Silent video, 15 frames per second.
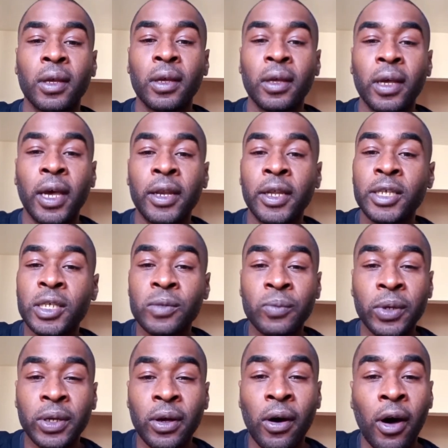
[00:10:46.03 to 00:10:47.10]
And this is
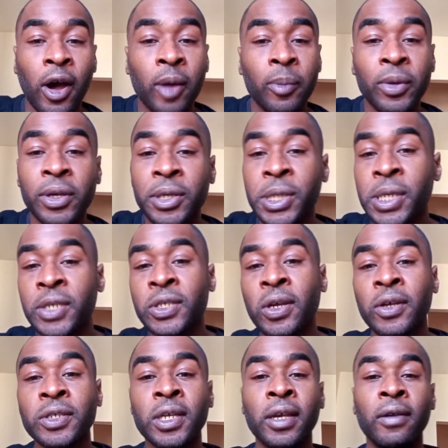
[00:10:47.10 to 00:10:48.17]
when karma and shit
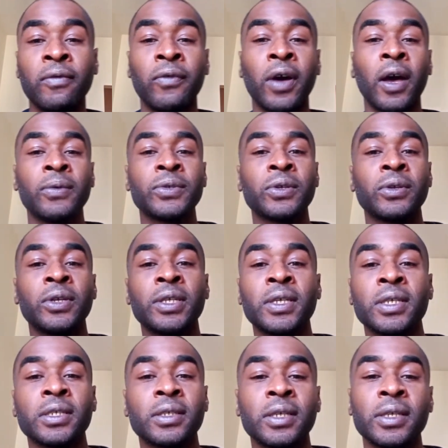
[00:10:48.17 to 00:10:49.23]
starts getting involved. So this
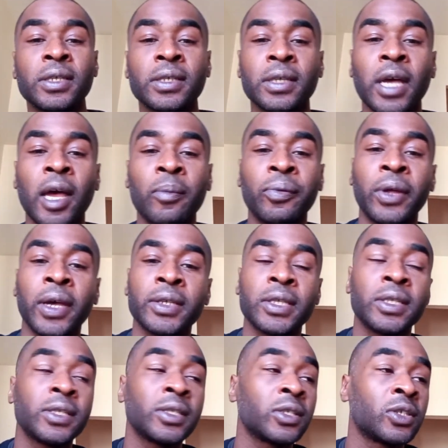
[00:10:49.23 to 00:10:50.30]
is complex.
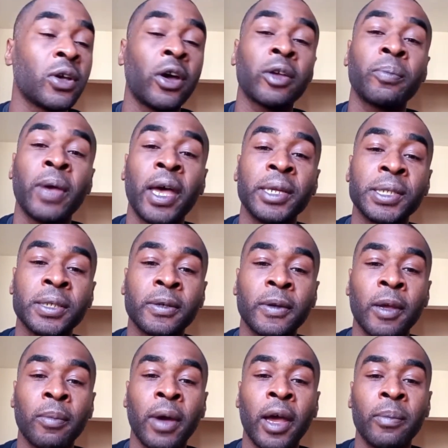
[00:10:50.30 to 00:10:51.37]
This is dark magic,
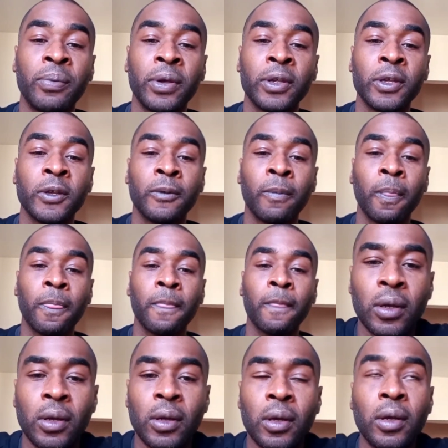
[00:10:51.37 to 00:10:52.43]
in my opinion.
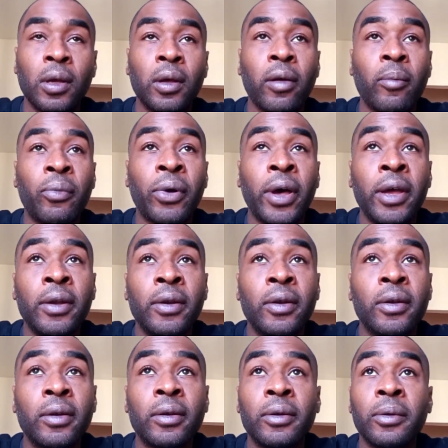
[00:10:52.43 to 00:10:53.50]
But
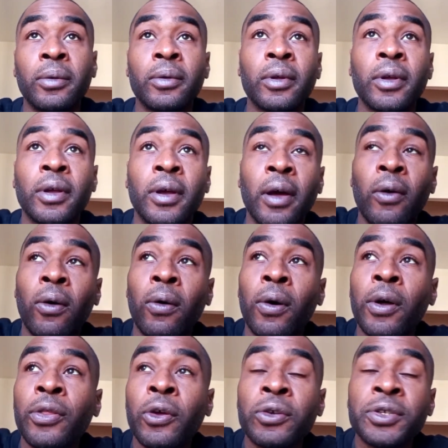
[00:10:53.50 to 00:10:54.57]

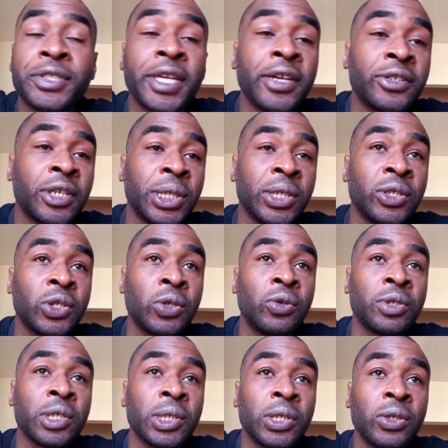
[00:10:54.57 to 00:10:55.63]
all those things that she's
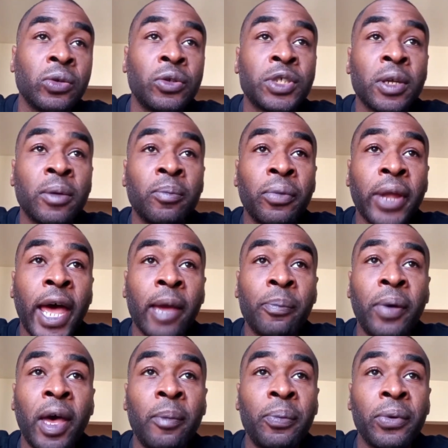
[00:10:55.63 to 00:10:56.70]
using
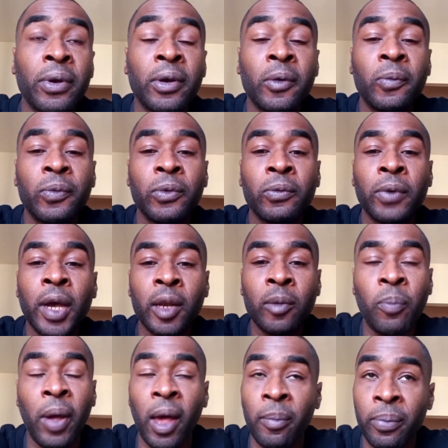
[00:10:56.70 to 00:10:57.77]
black pepper,
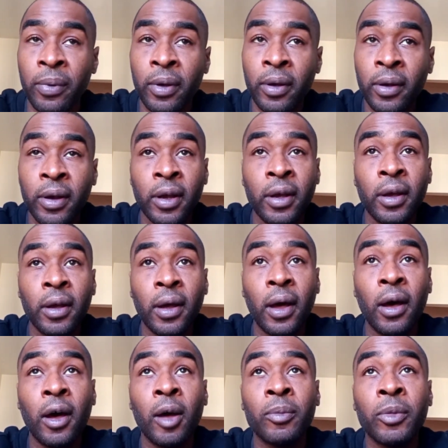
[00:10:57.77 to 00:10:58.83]
red pepper,
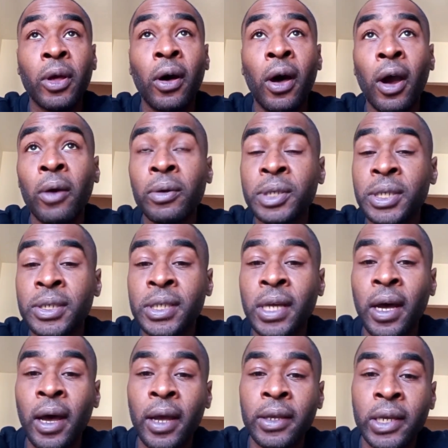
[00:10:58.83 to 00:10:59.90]
the oranges,
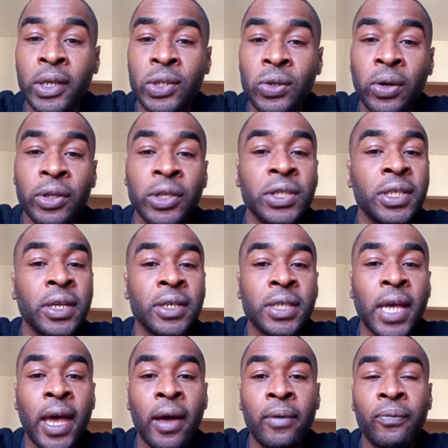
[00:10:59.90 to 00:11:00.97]
the onions, all these things
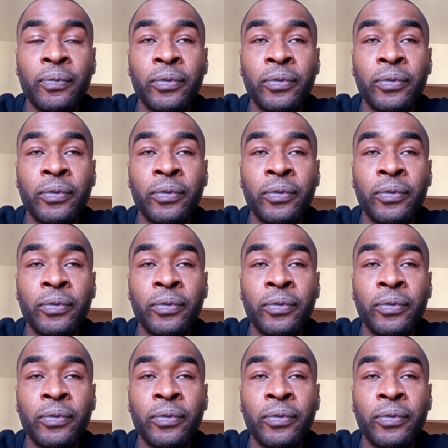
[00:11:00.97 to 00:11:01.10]
have